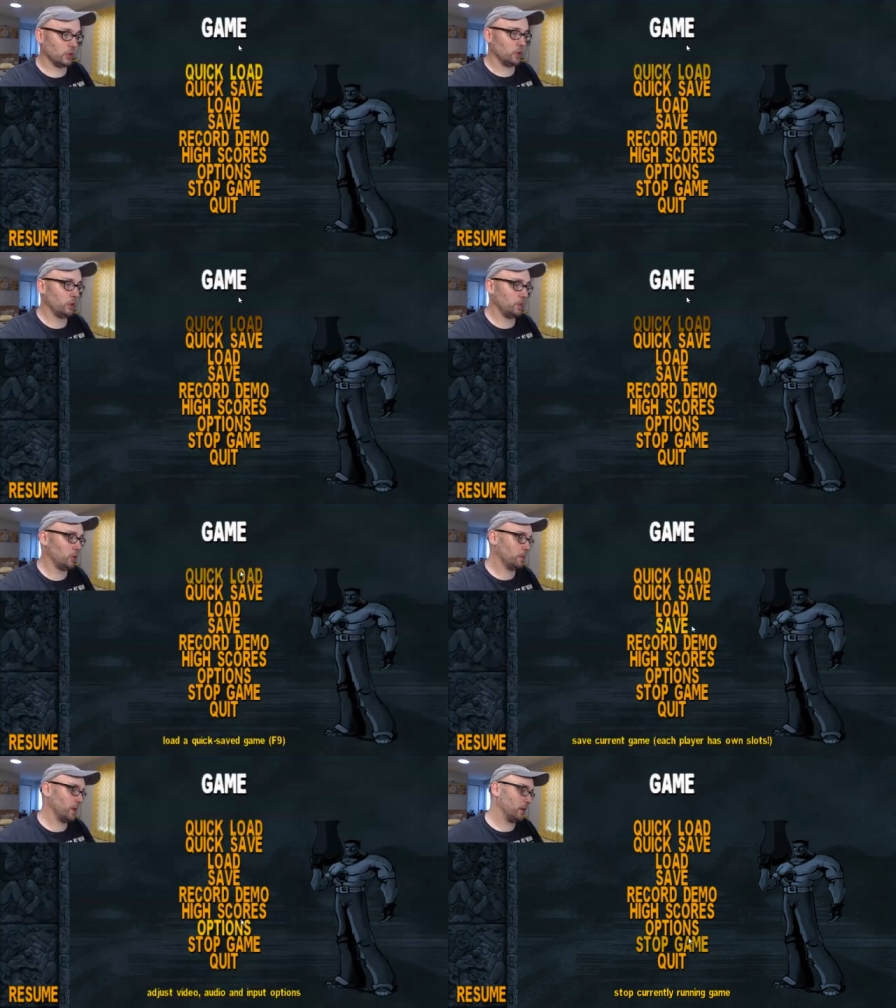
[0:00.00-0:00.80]
Nope,
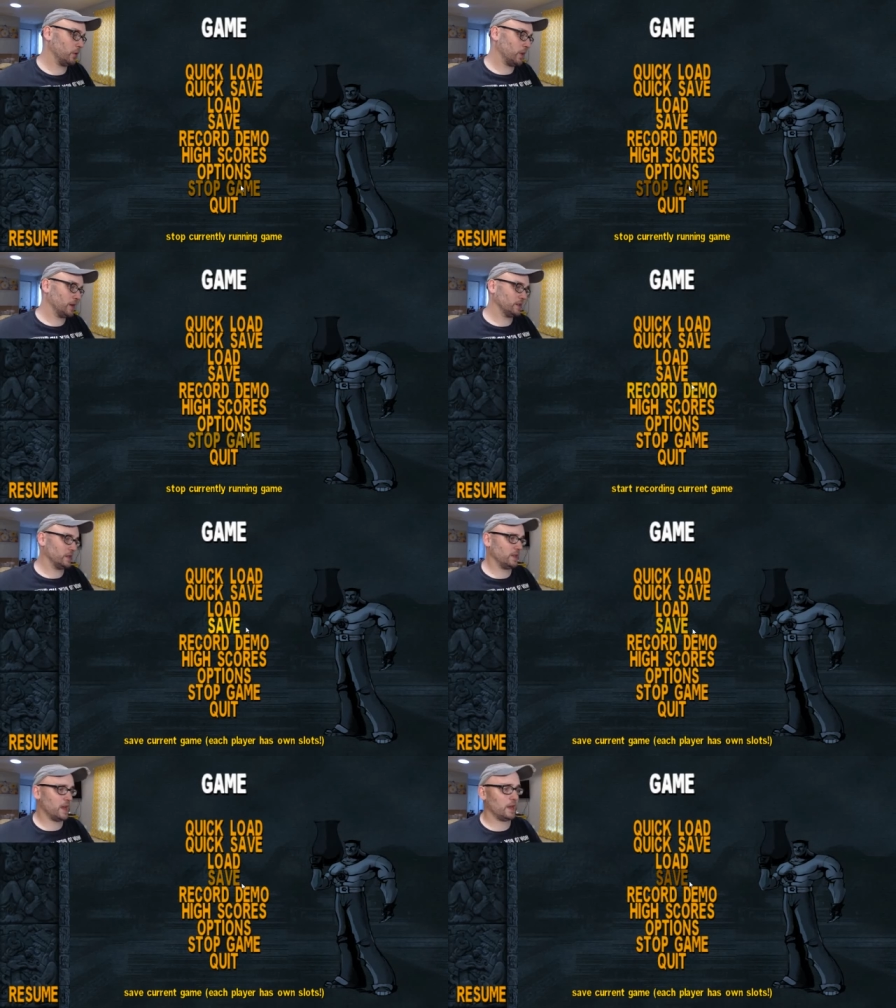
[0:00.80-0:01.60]
nope. I don't want to
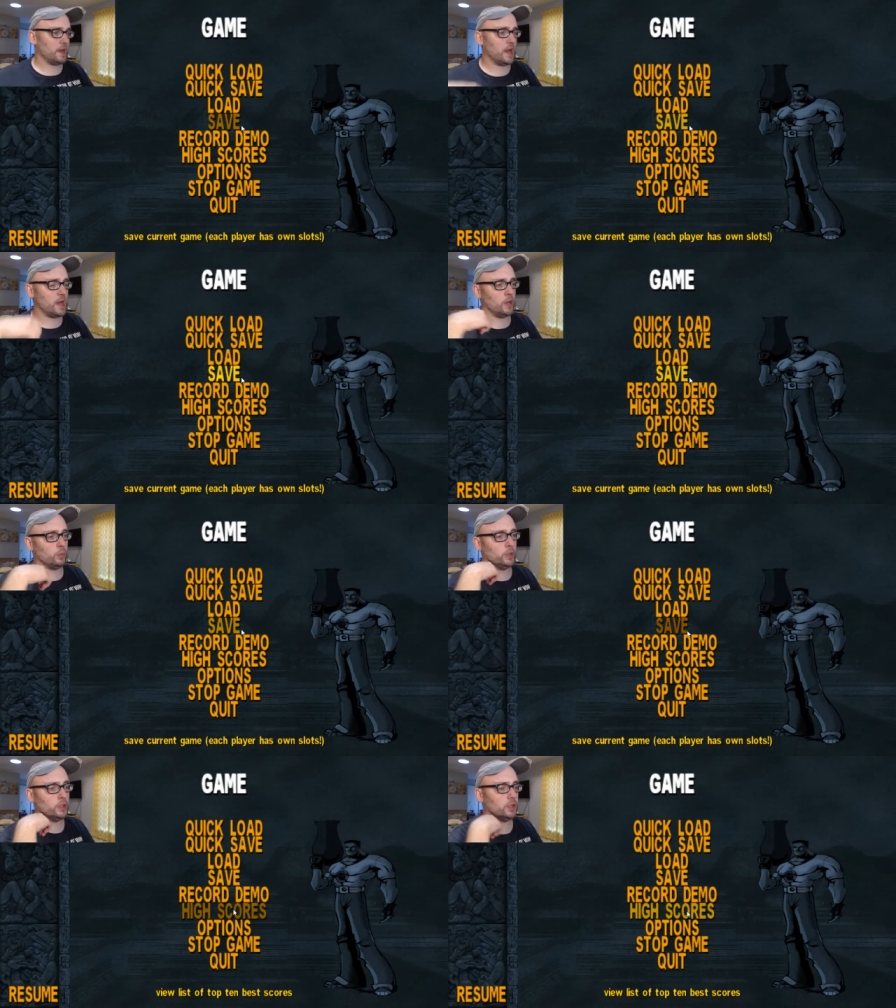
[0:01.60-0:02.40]
see that. I
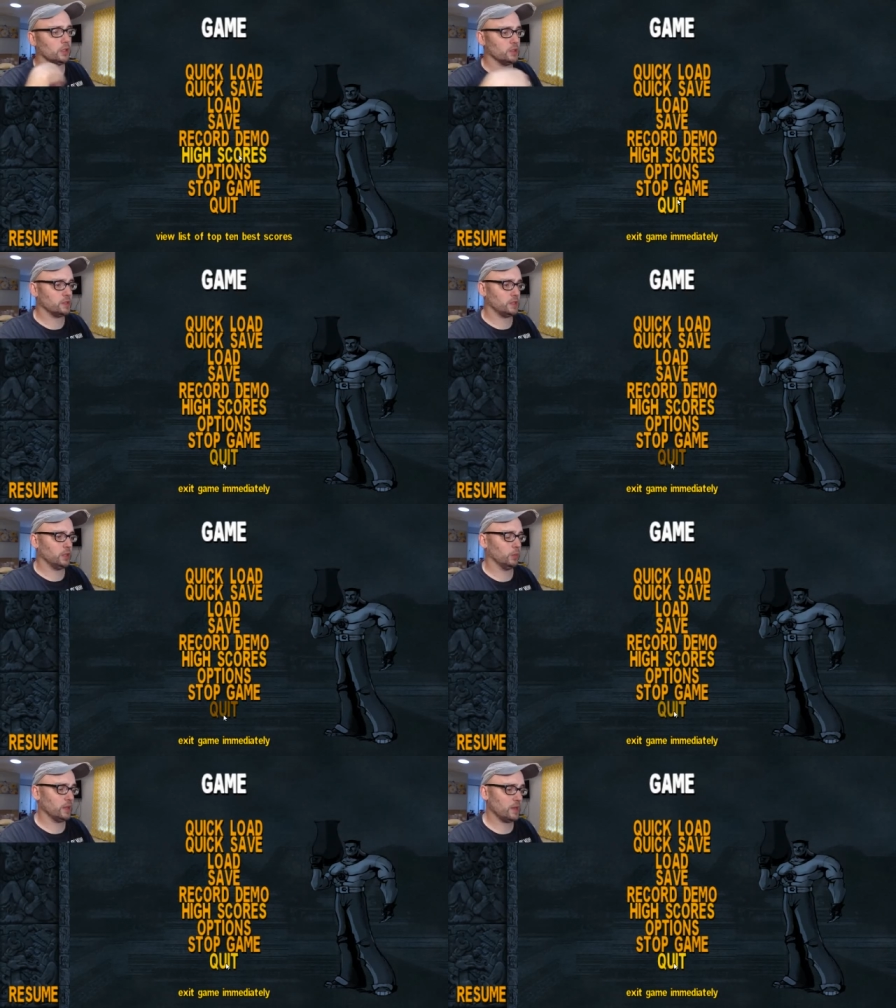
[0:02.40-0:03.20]
will
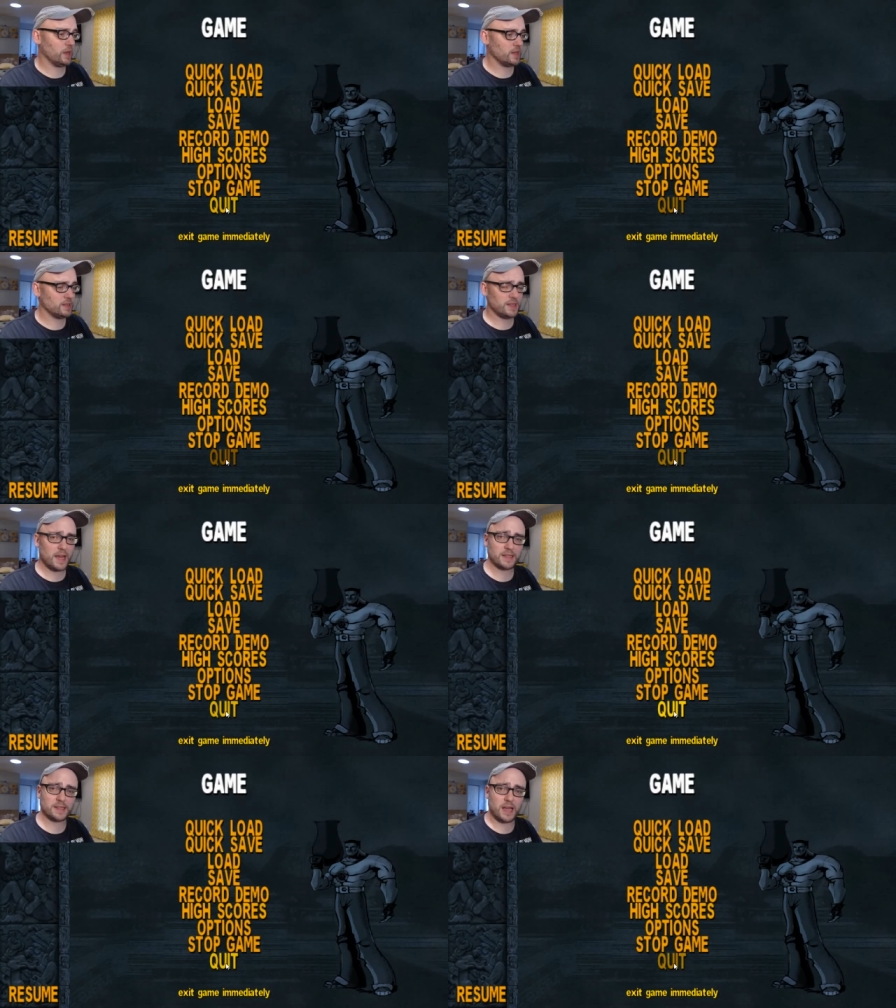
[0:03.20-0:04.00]
see what that is
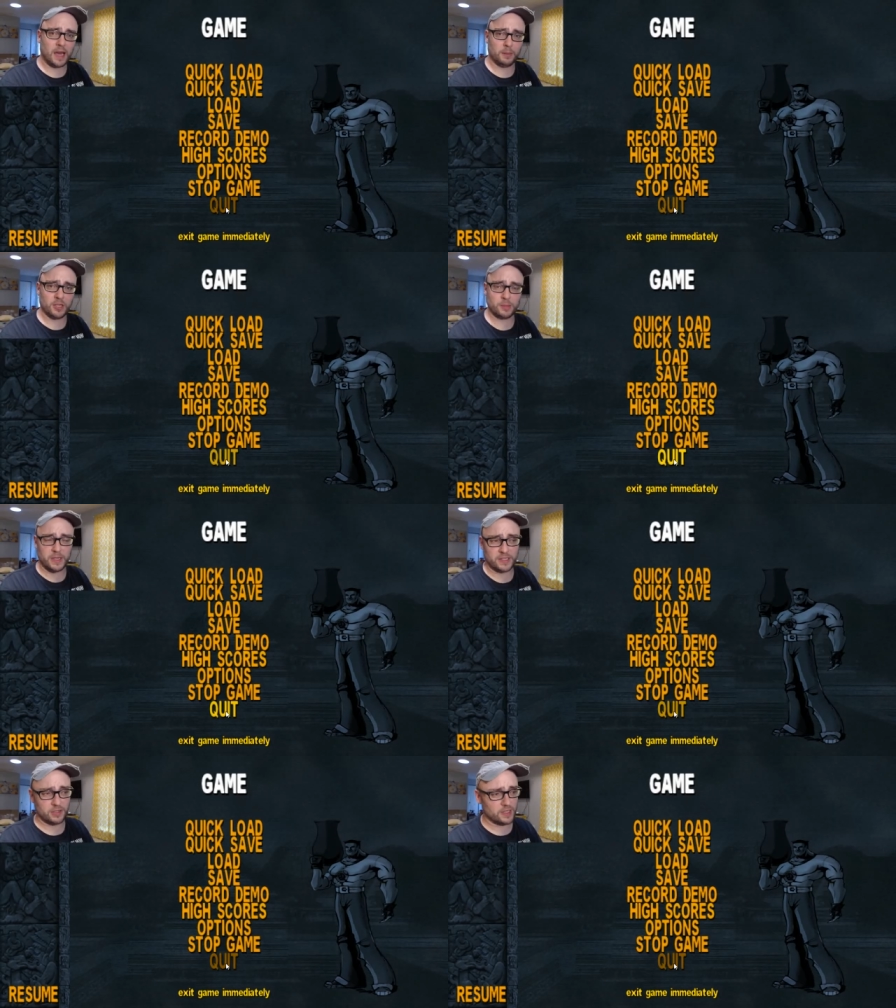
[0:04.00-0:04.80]
next time. Let's
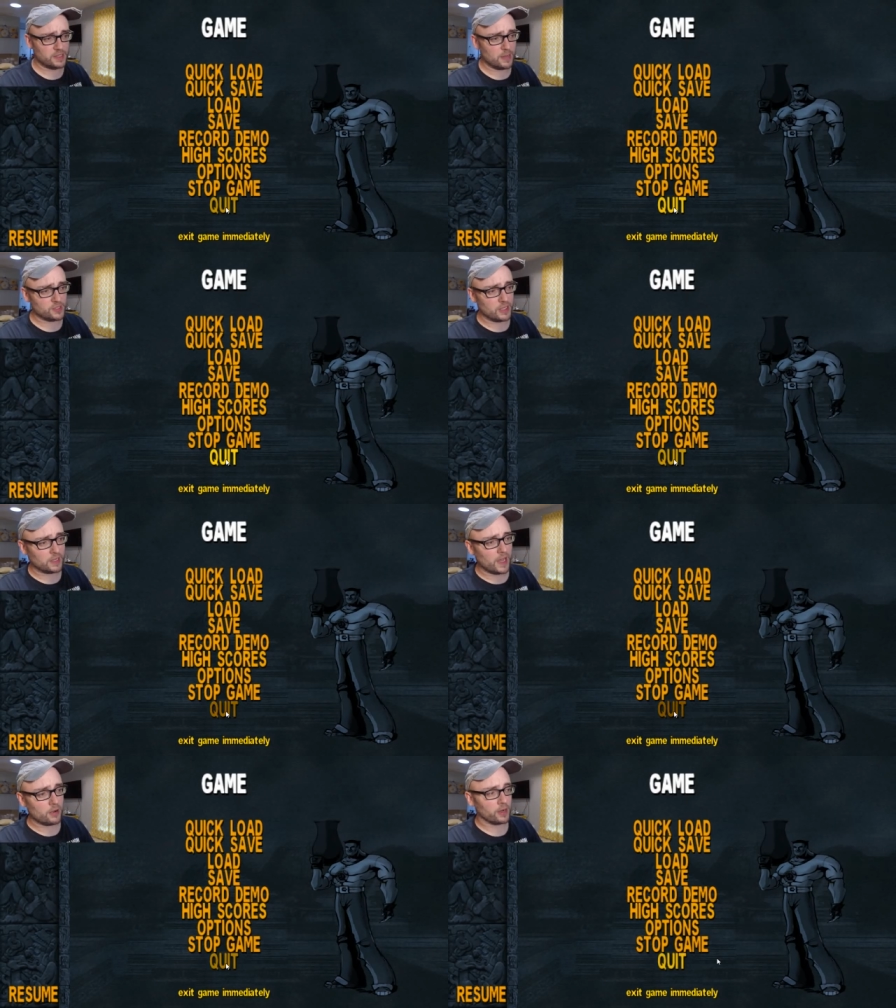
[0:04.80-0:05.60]
play Serious Sam, the
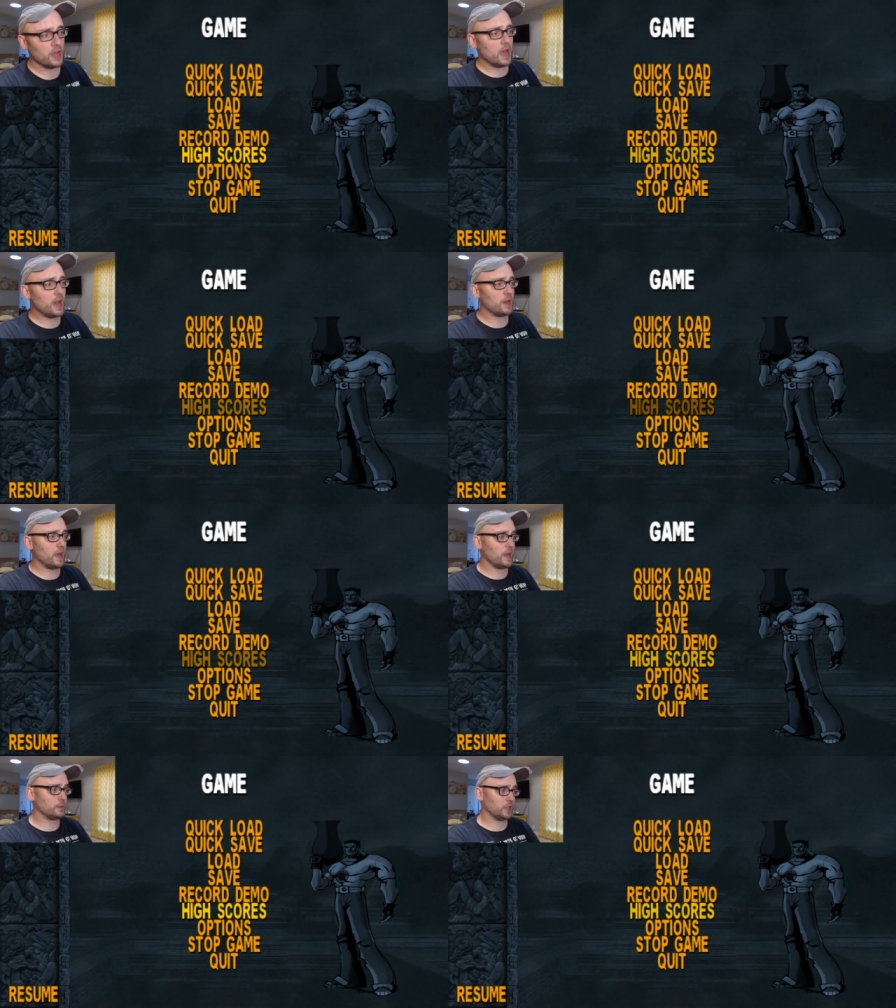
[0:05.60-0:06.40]
second encounter. I
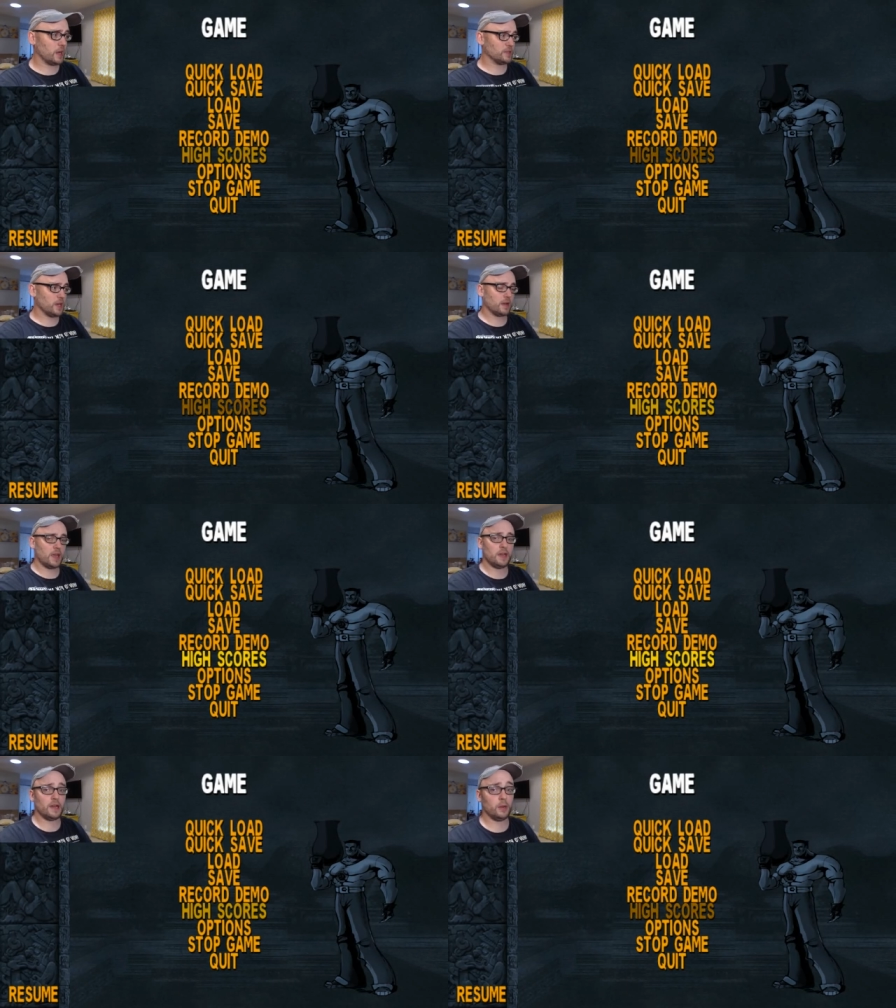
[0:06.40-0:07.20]
am Takahmasak,
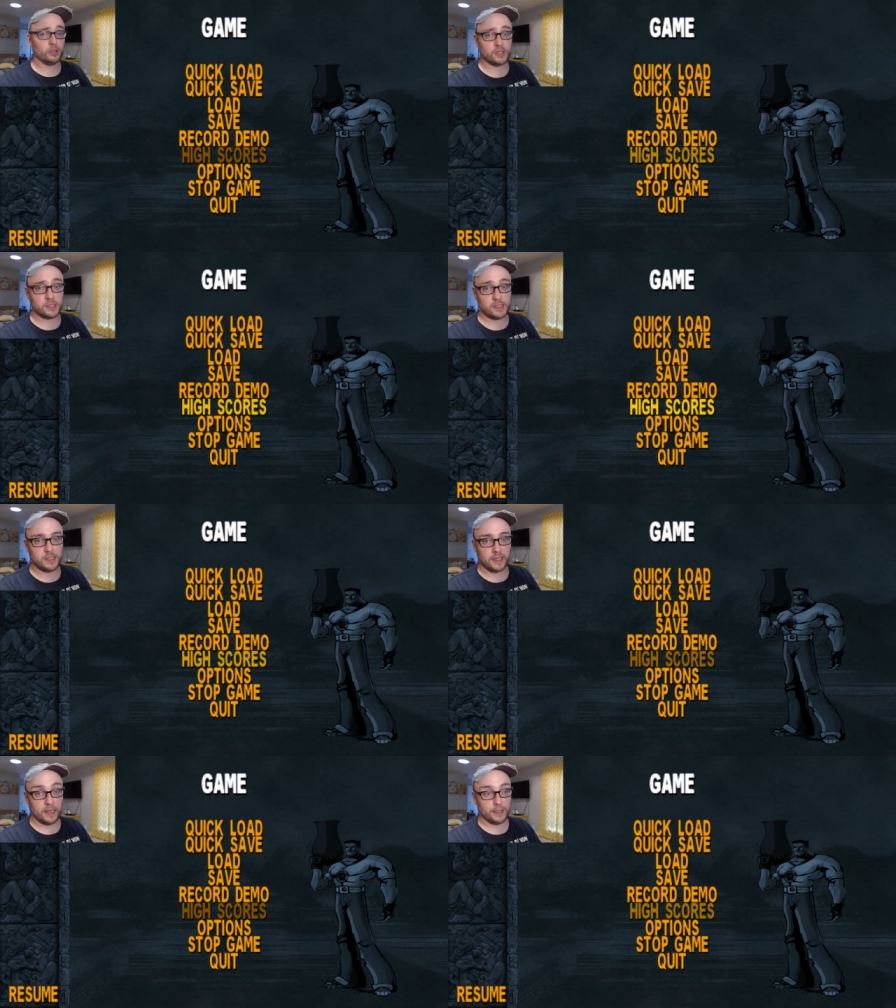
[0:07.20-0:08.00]
and I will see
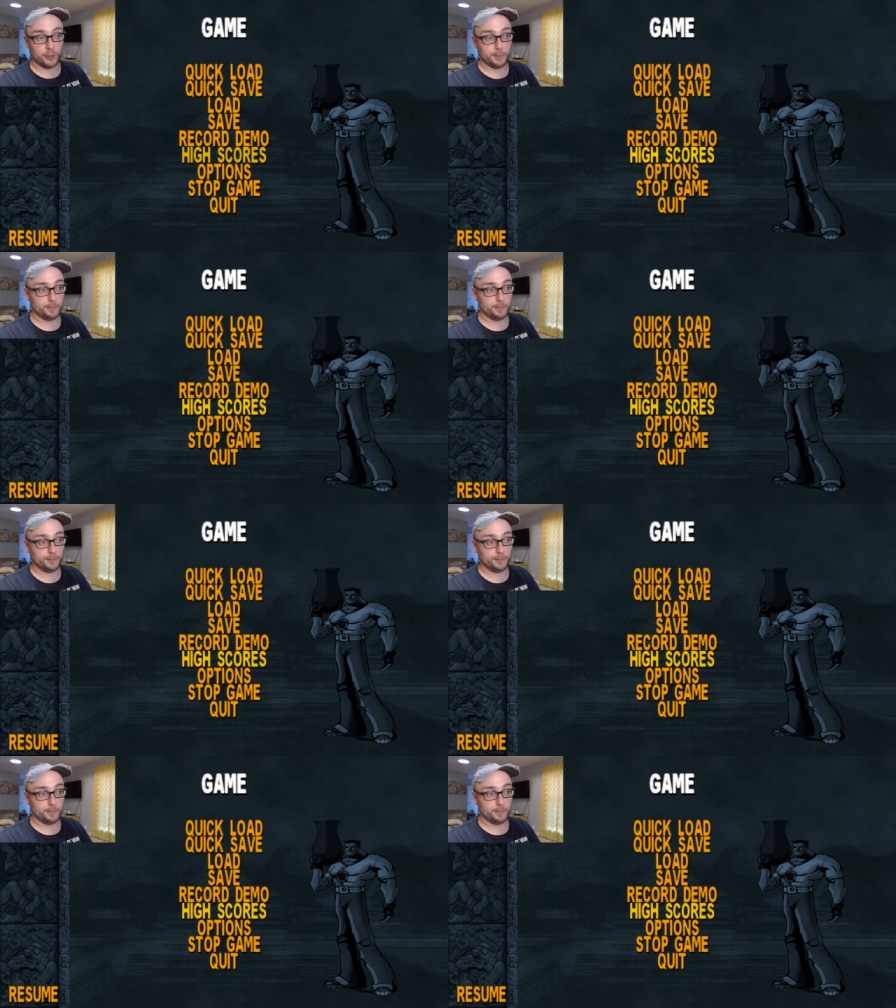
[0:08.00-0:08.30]
you later.